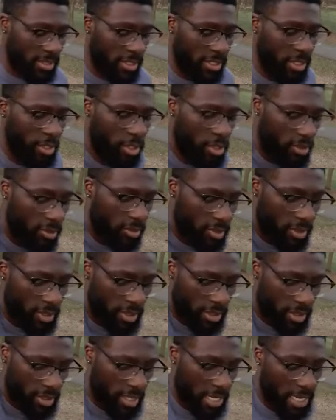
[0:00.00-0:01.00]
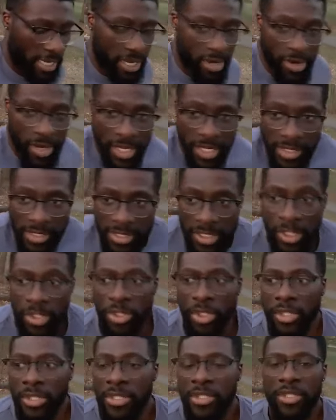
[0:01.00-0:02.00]
you know? And here it is,
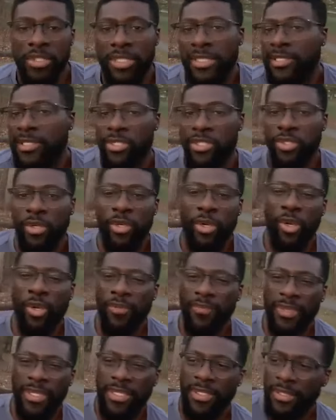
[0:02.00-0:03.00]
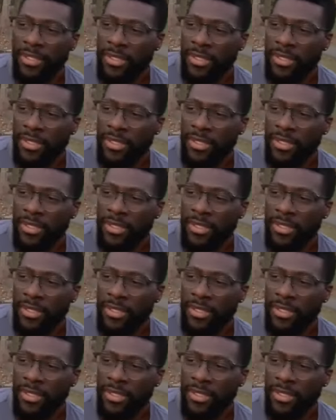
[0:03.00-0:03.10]
Esau then destroyed all of it.